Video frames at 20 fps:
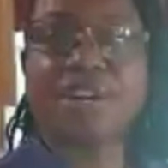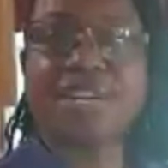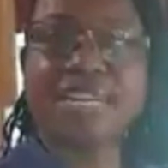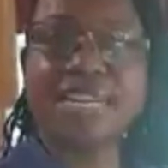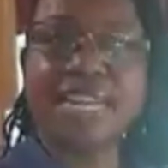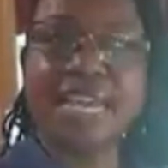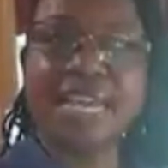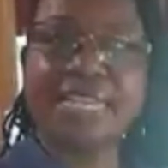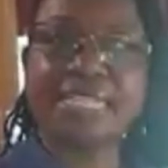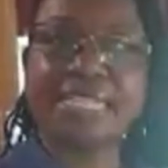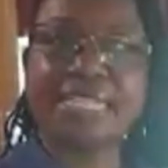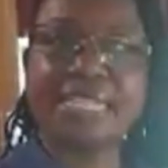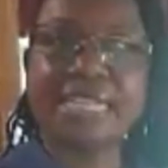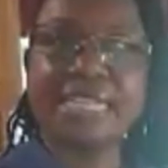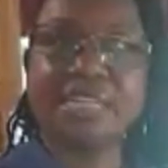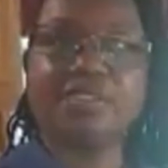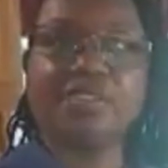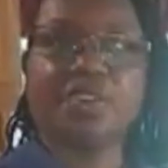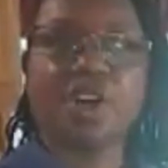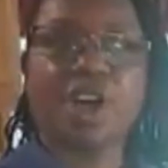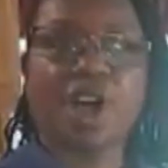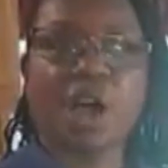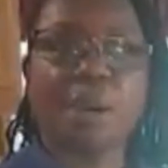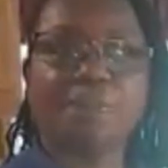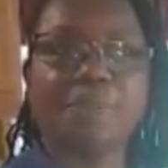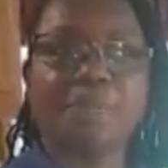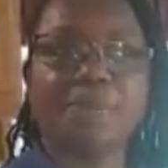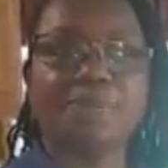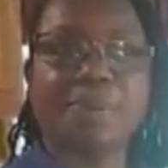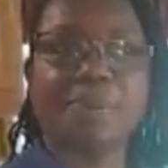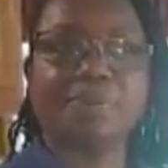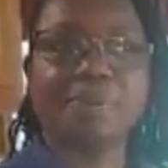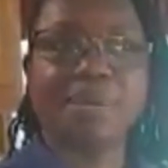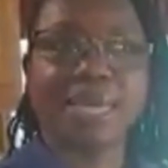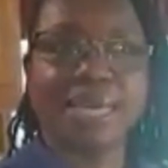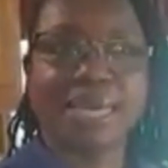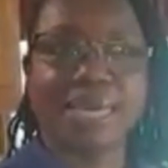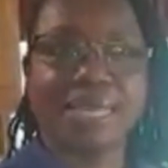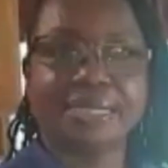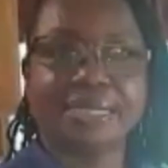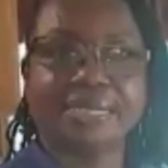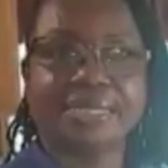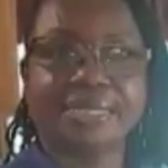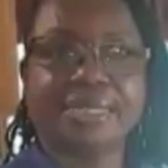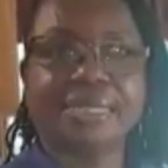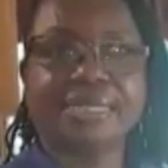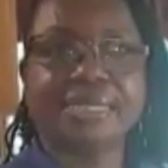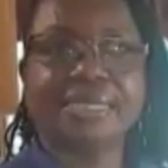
next Eat for Optimum Health